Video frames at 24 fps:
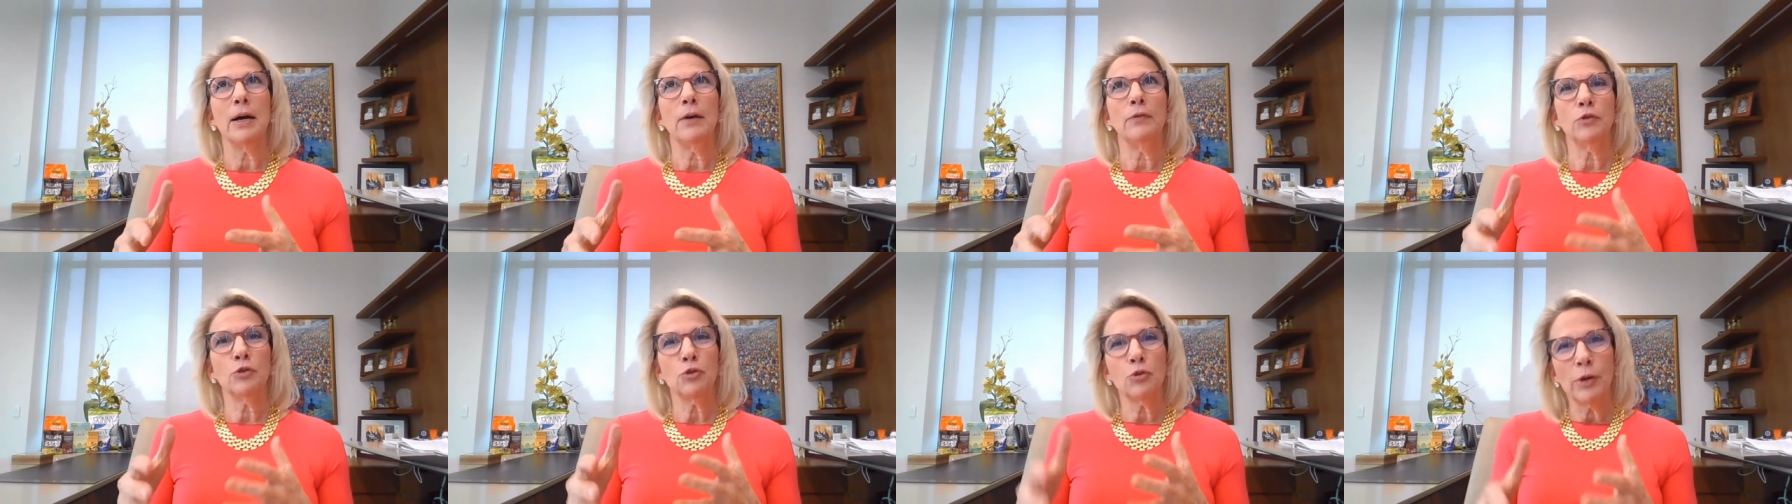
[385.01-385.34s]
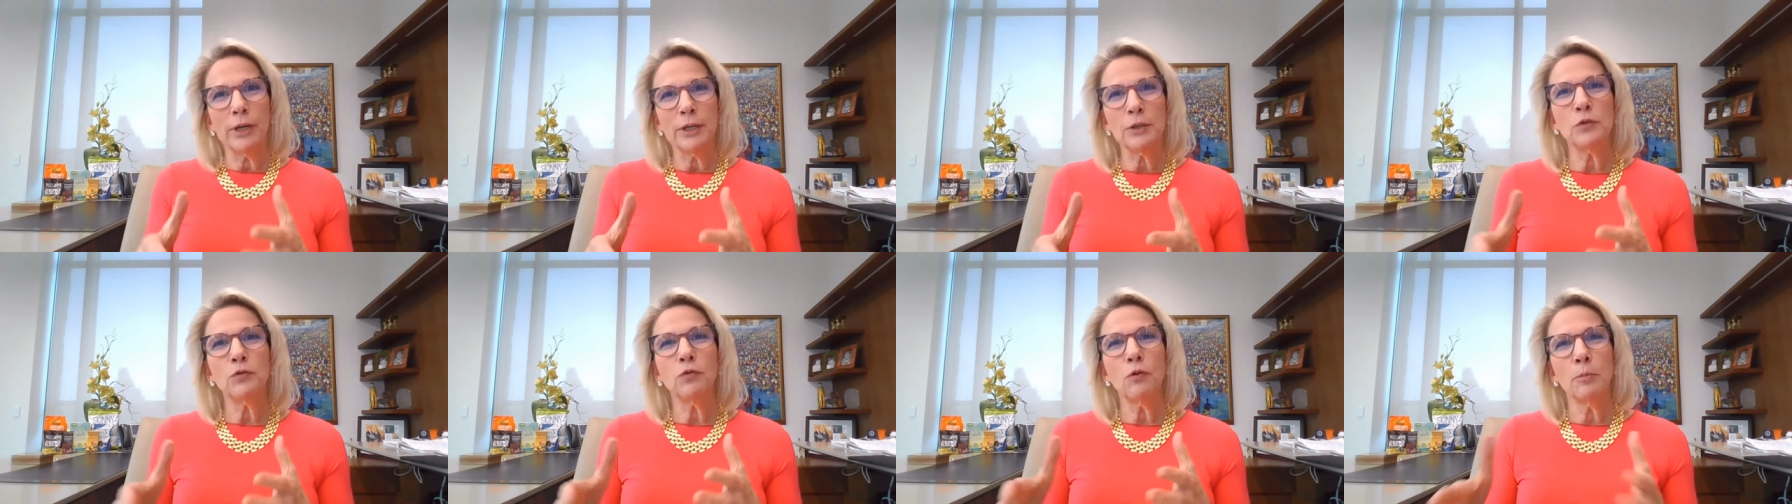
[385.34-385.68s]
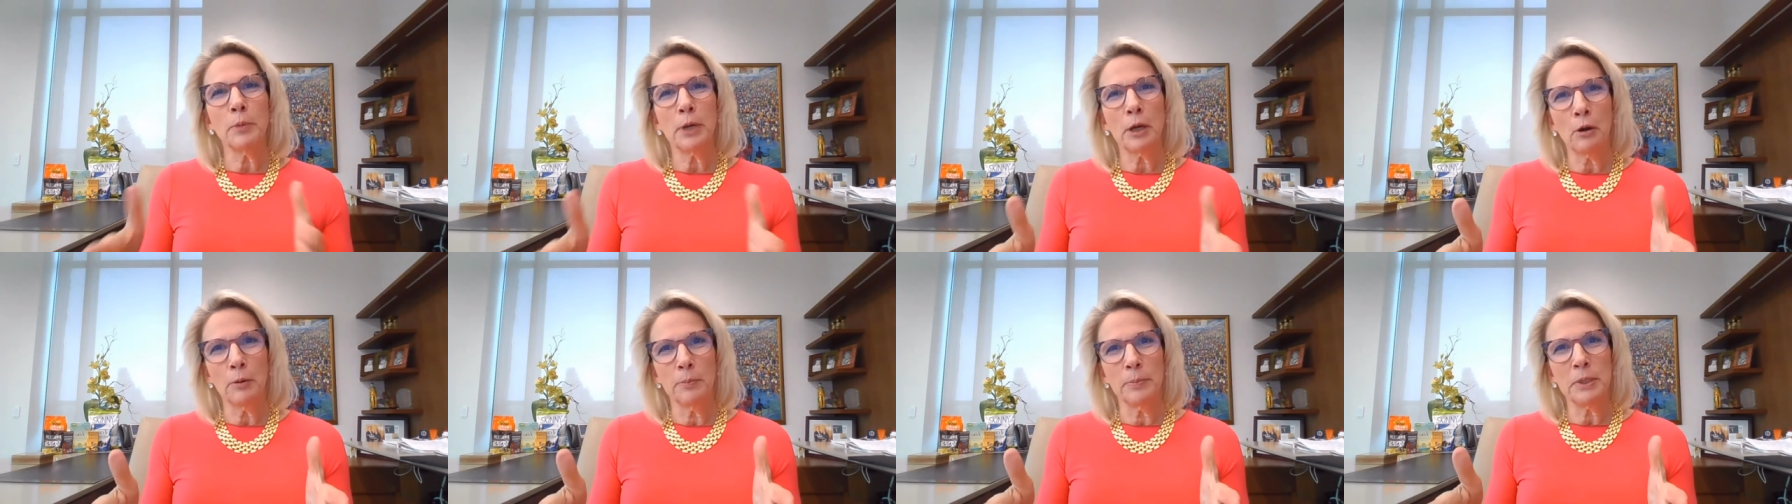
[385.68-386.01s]
of
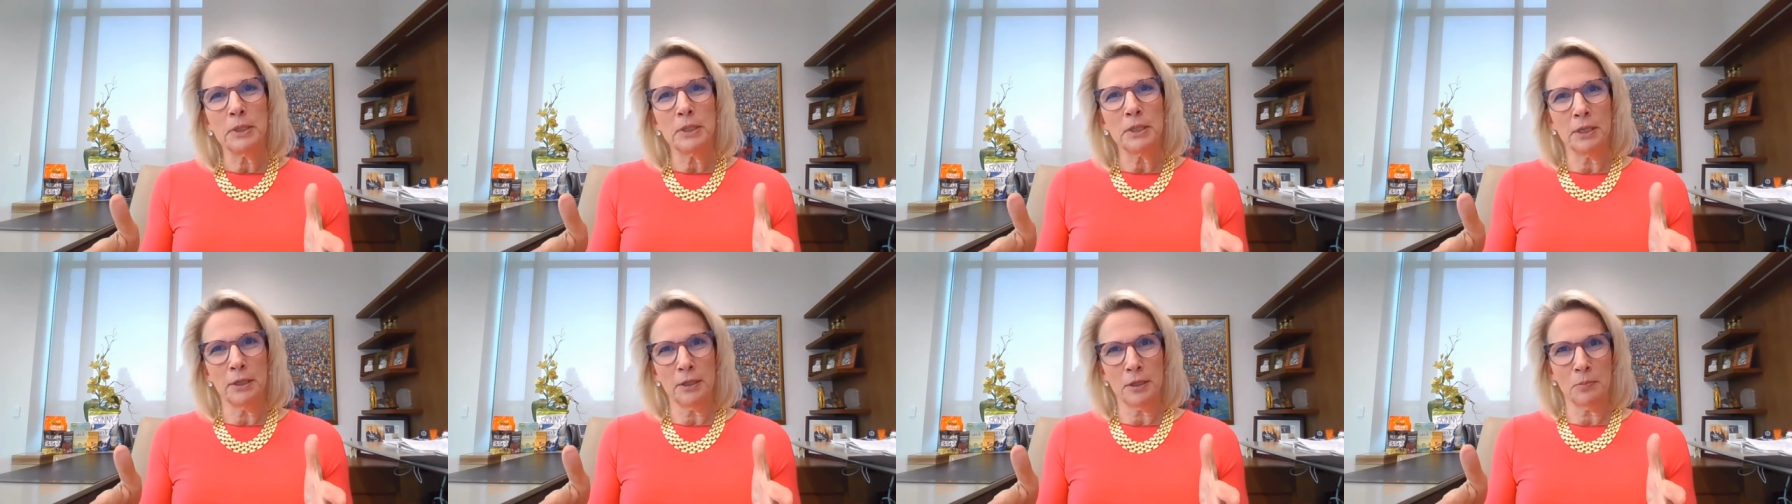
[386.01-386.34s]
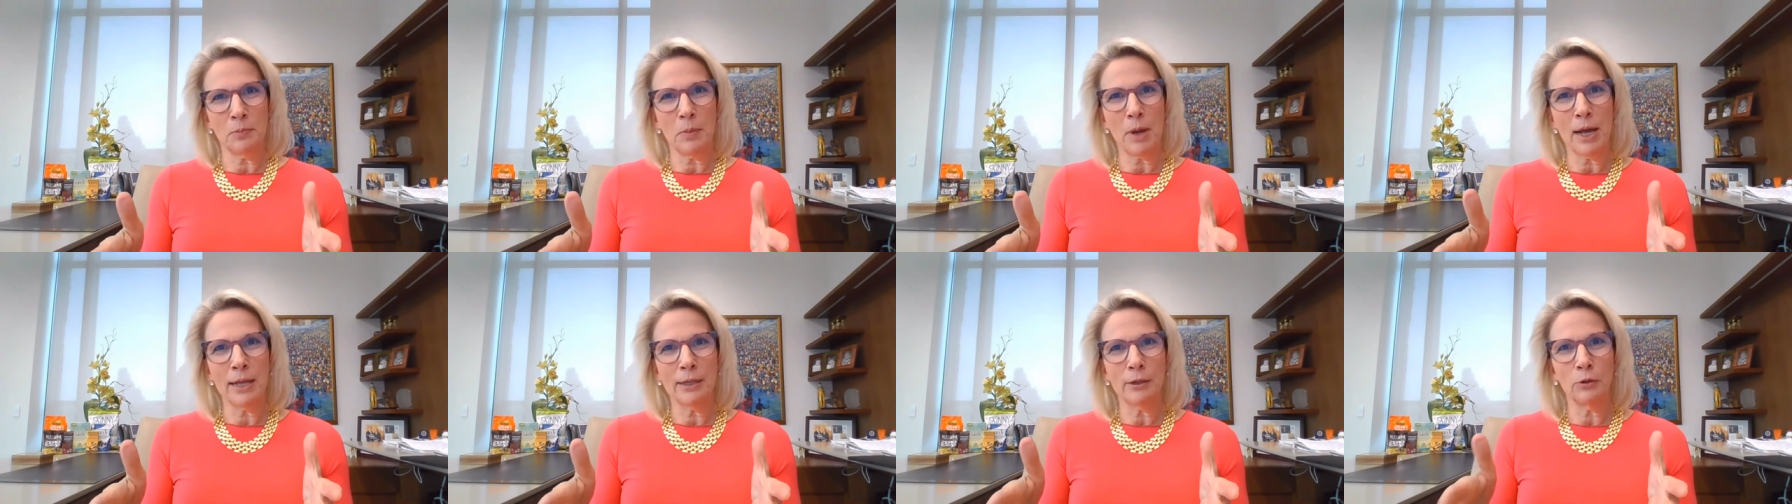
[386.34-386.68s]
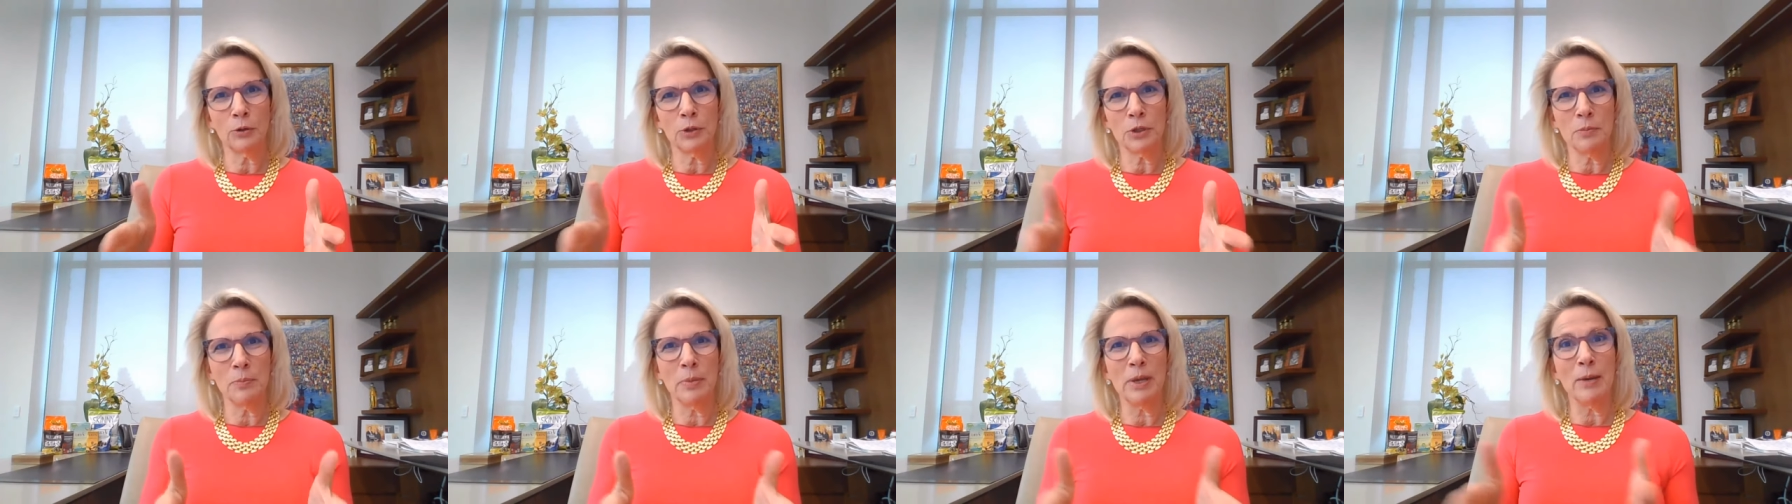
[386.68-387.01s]
transforming our business
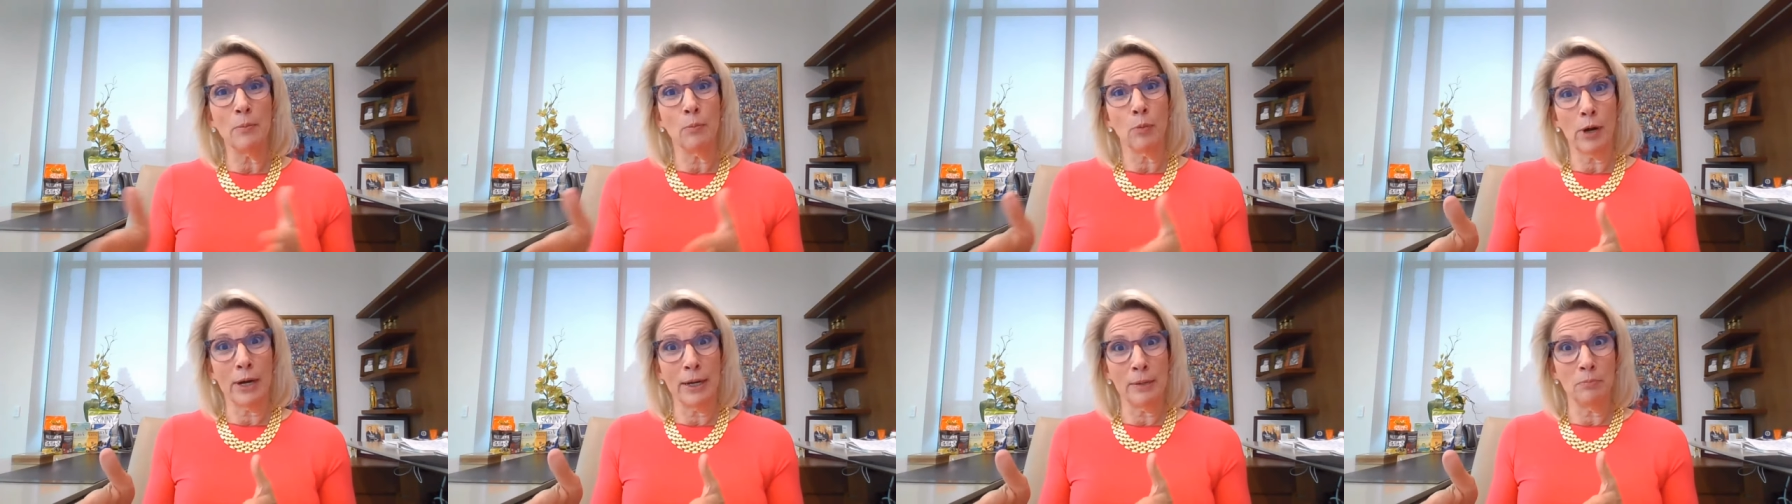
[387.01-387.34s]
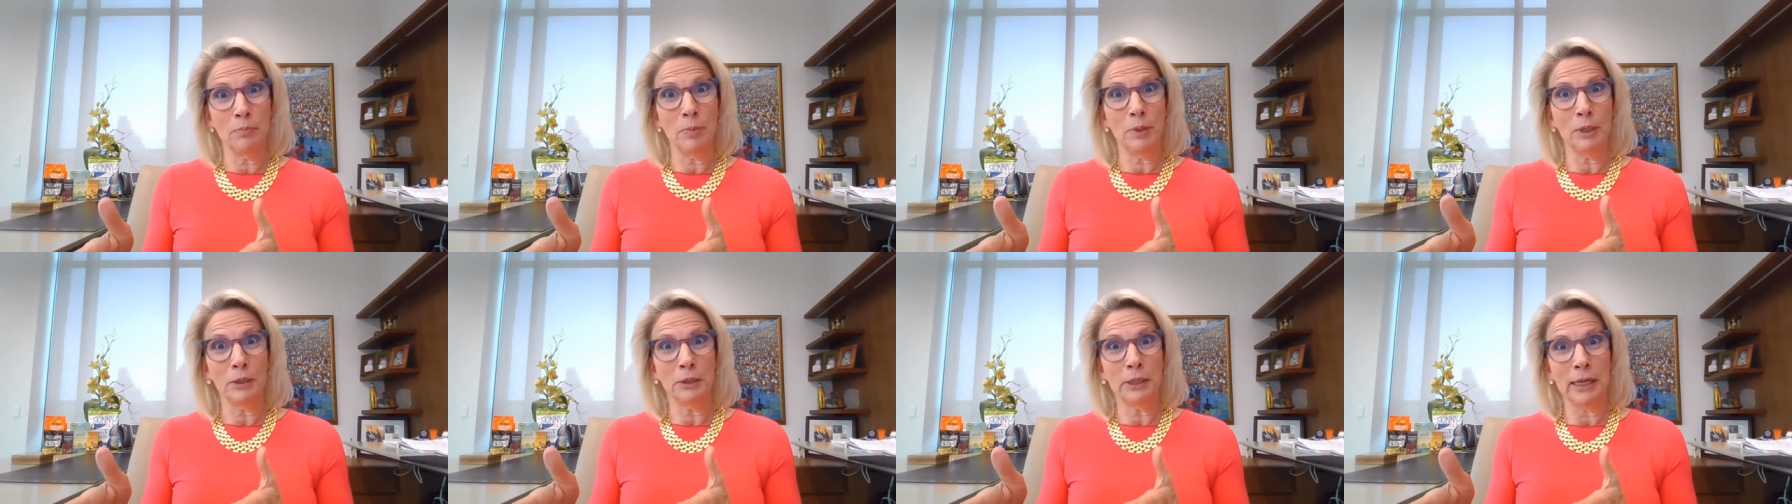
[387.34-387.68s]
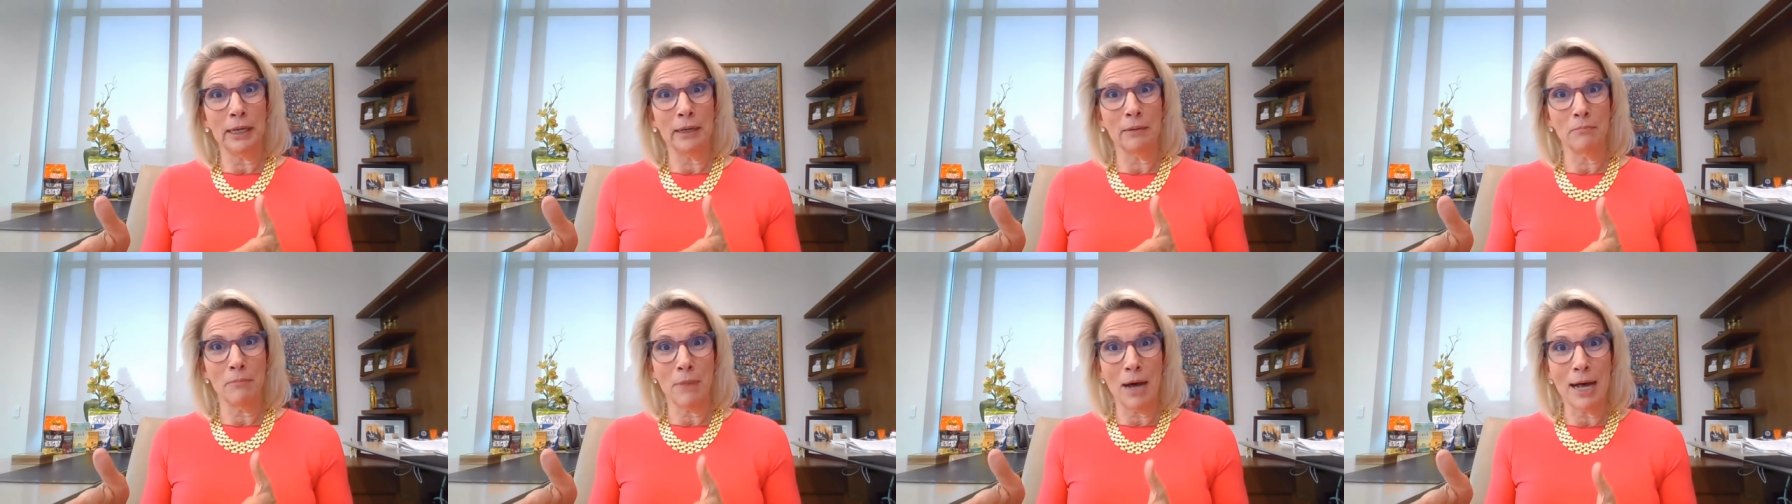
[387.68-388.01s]
model to be a brand
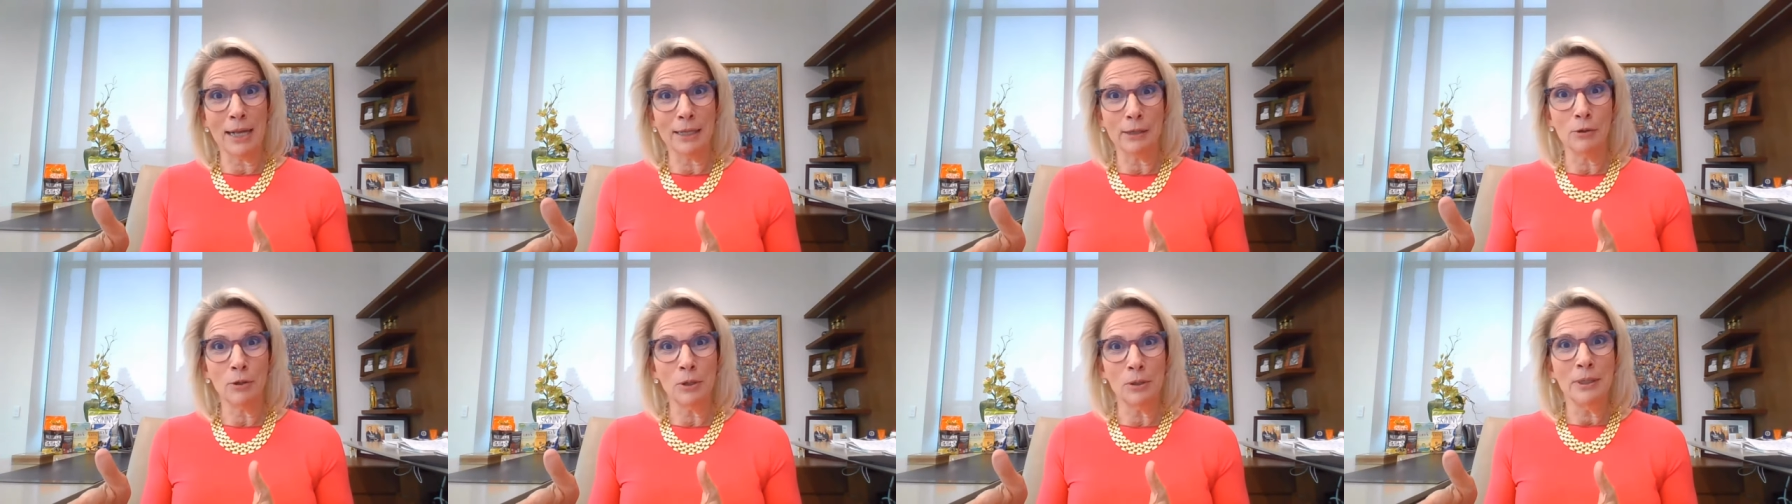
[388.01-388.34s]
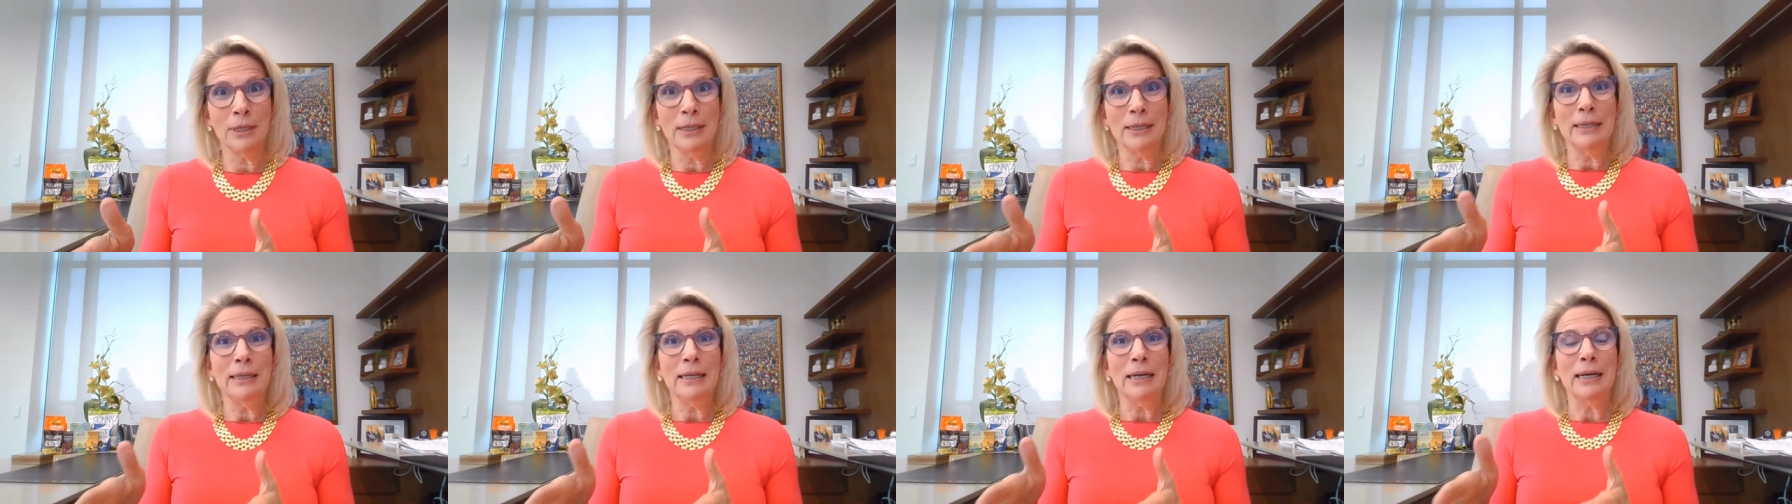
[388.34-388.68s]
building model,